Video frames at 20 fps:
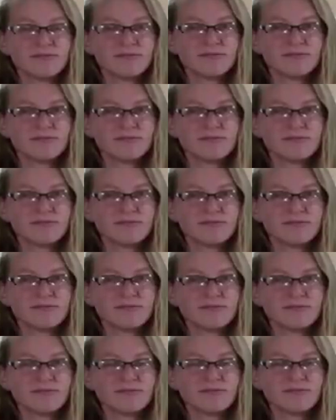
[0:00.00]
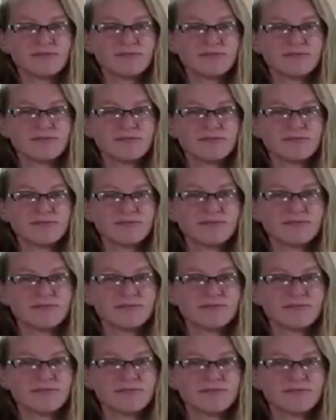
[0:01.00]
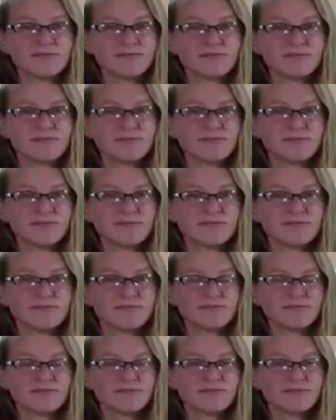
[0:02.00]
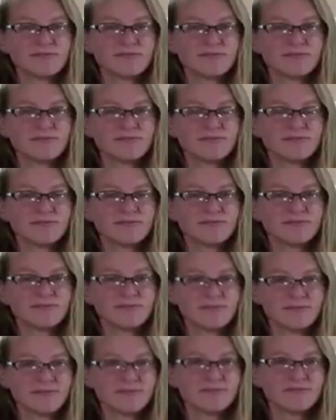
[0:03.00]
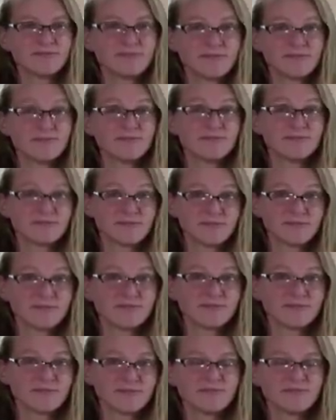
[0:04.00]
The person shown says nothing.